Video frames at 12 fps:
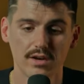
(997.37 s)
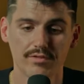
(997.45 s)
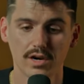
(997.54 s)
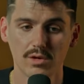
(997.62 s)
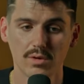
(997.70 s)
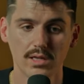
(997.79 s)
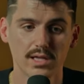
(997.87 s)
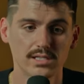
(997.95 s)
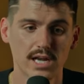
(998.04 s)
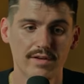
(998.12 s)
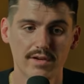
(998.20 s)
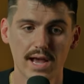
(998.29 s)
For anyone that's
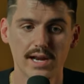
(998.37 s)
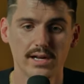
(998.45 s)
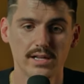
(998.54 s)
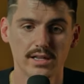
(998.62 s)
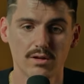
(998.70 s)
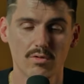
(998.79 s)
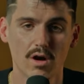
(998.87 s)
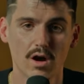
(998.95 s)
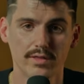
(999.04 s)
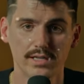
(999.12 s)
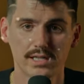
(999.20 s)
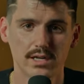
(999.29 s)
ever had anything
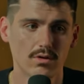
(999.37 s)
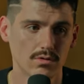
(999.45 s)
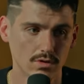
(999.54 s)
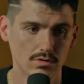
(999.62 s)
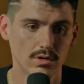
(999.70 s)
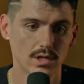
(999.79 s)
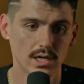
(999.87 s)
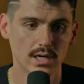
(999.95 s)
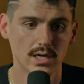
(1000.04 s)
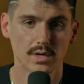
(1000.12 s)
wrong, they say don't Google it.